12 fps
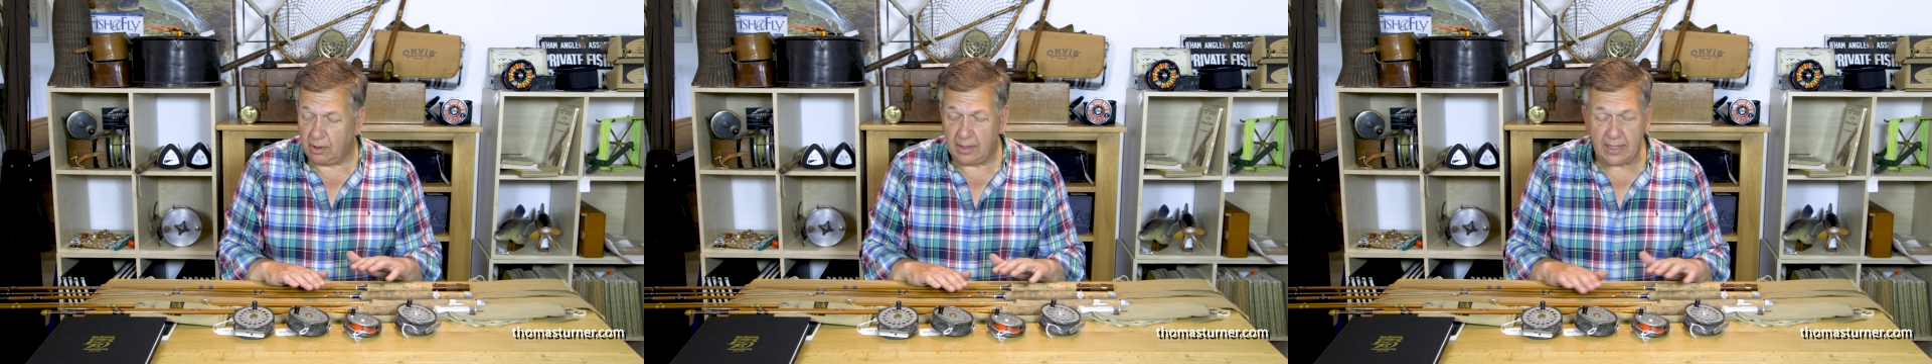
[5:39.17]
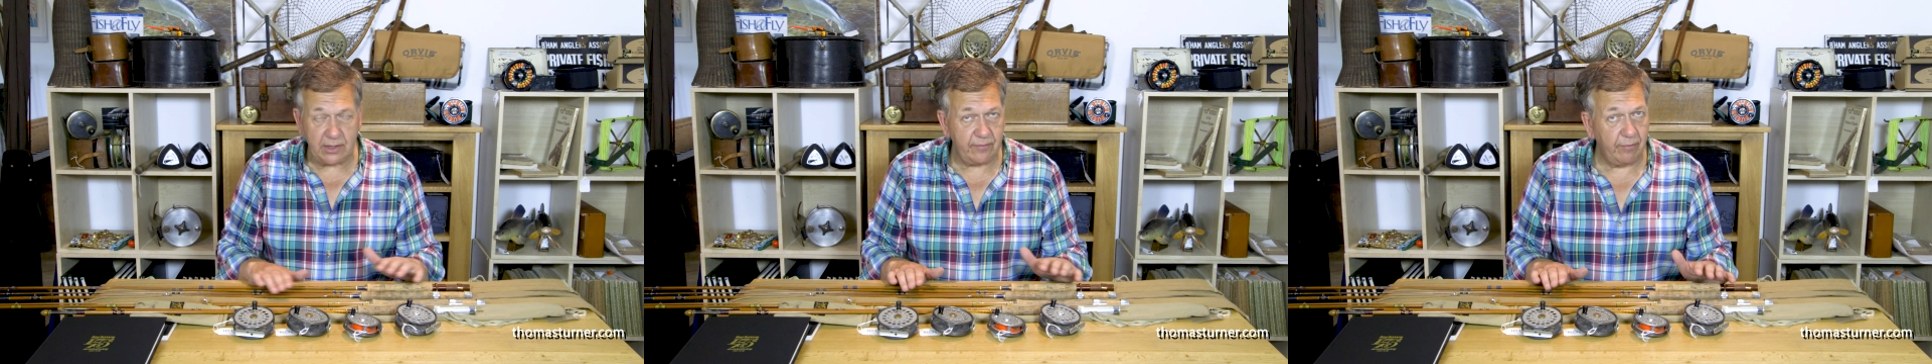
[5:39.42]

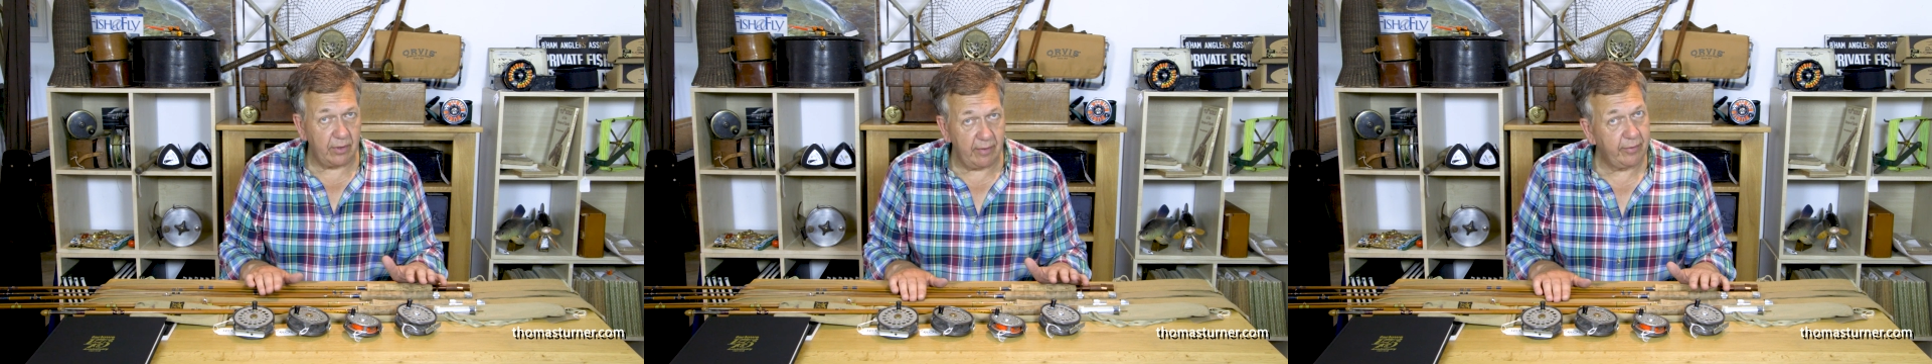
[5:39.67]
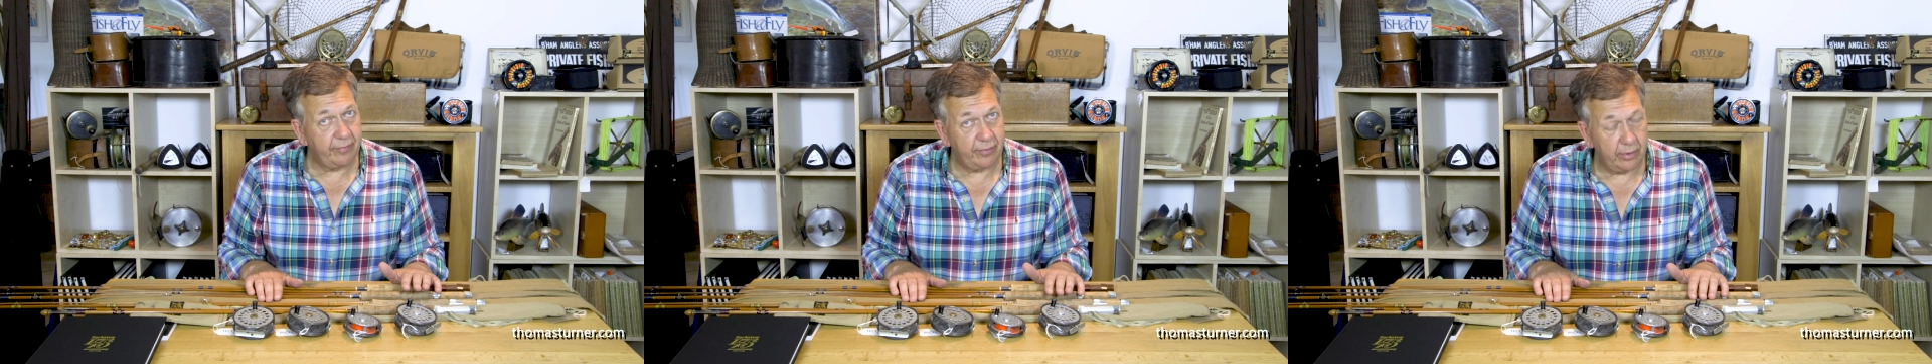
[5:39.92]
They'll last
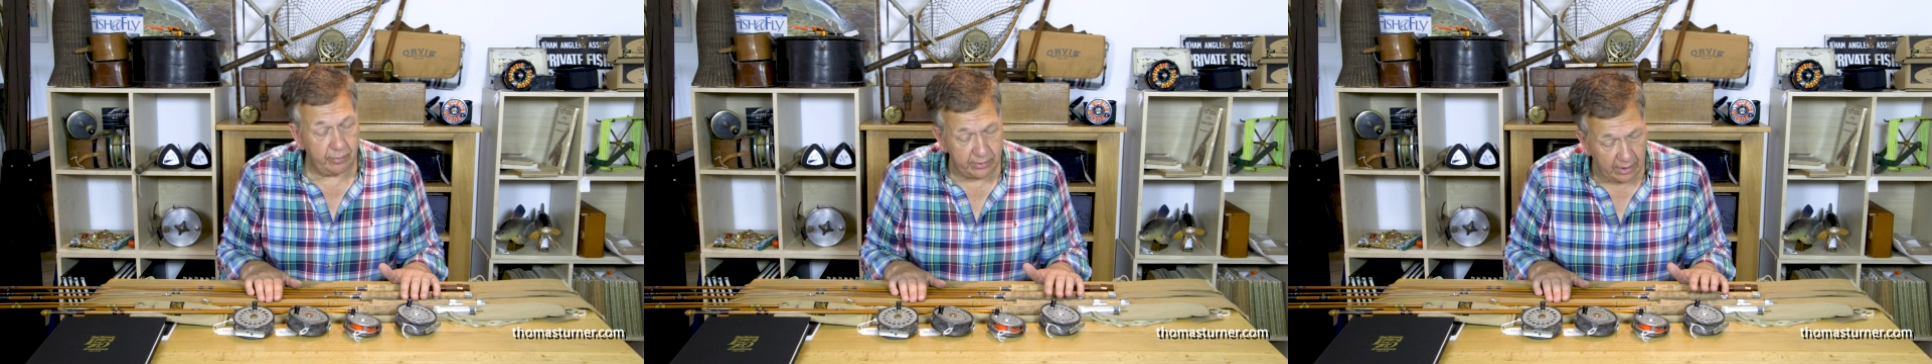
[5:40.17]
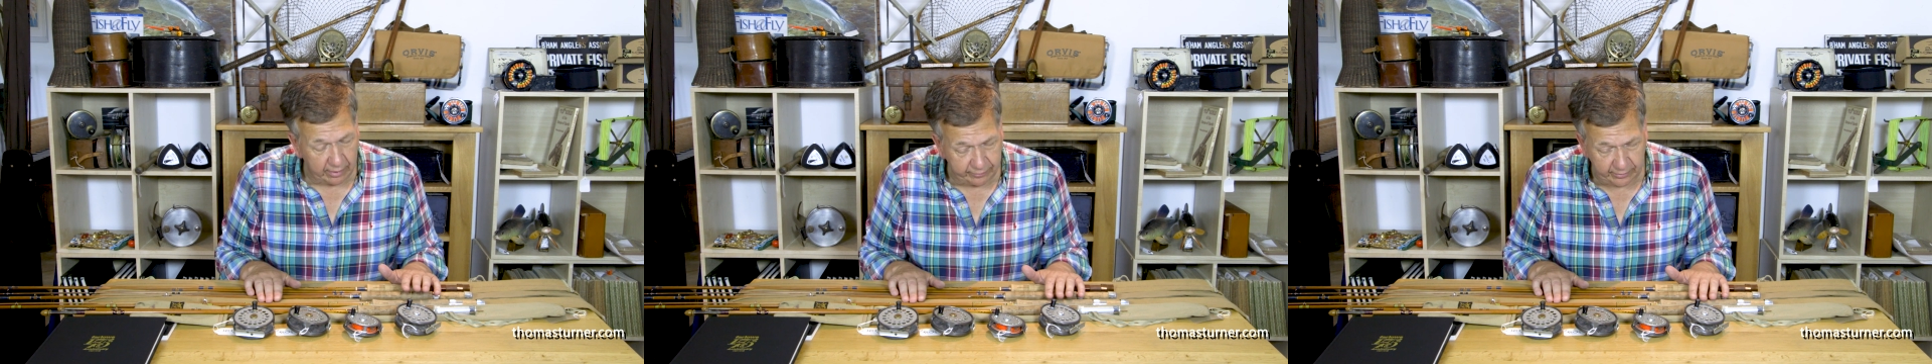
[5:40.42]
forever if they're
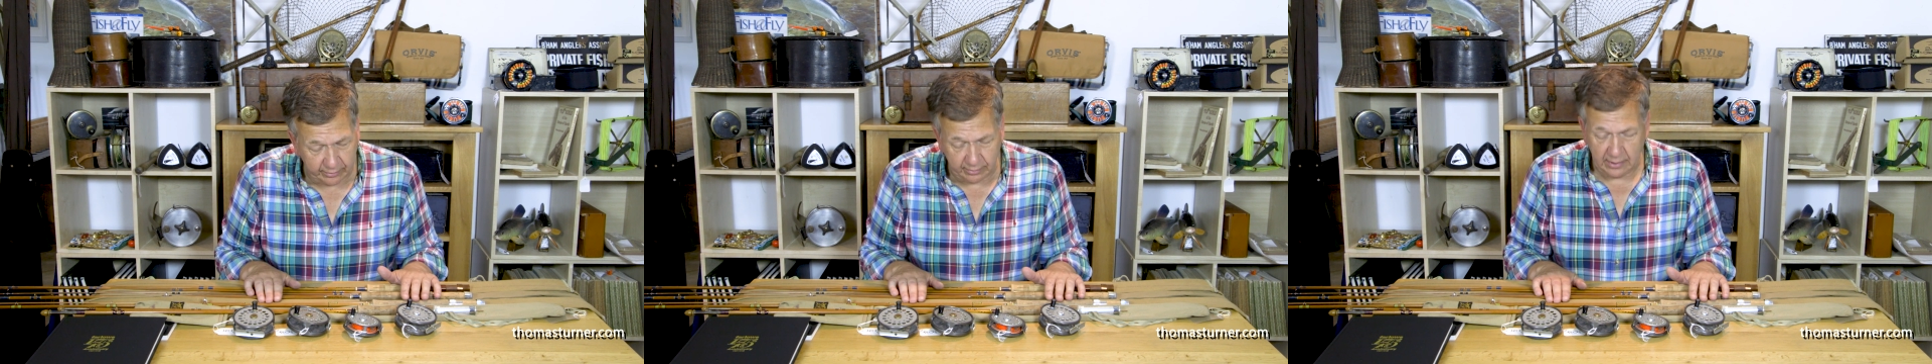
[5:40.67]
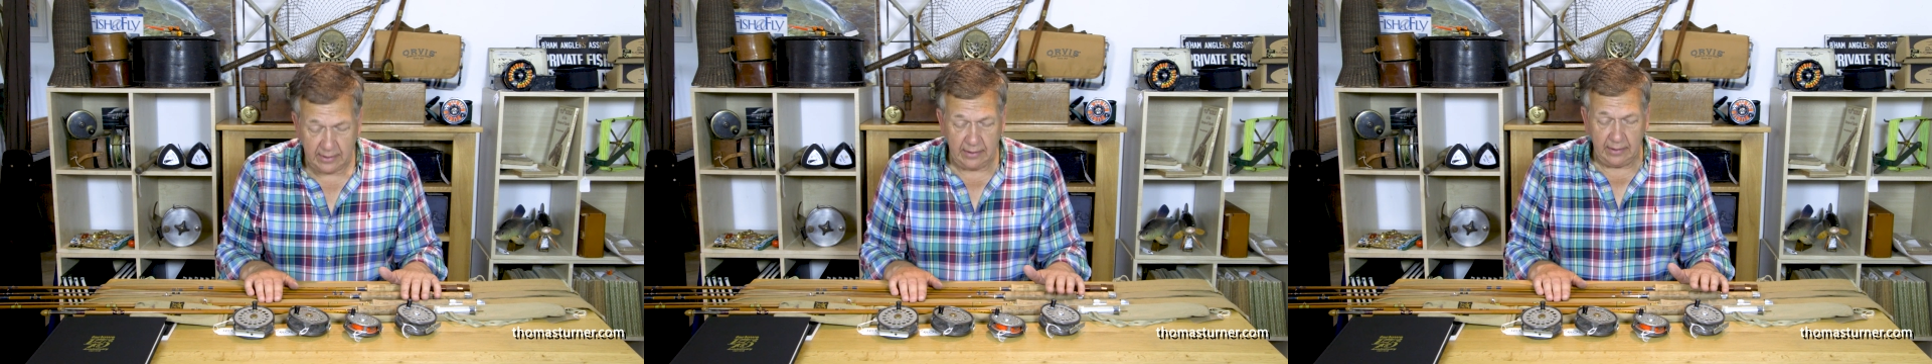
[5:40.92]
looked
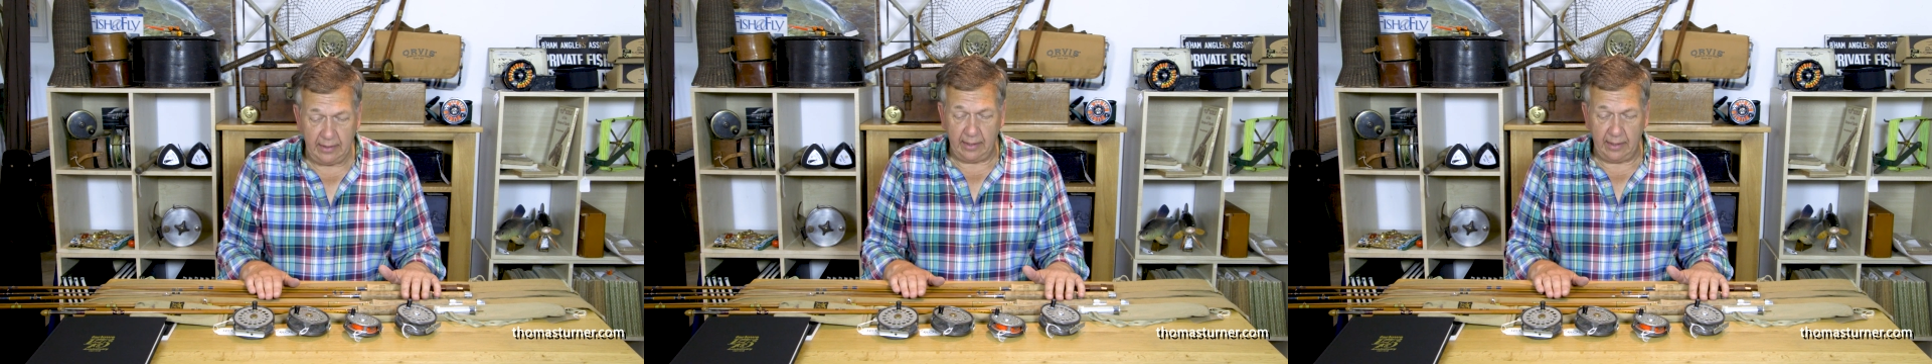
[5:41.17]
after.